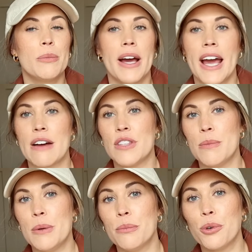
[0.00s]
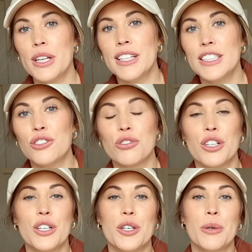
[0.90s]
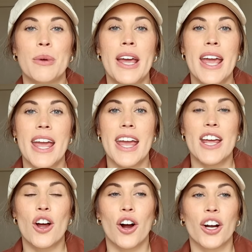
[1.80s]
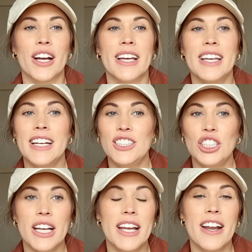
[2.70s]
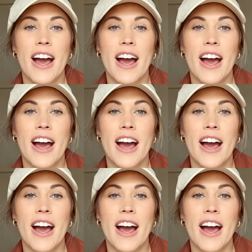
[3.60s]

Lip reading: I have them in Breland's room, in our kitchen.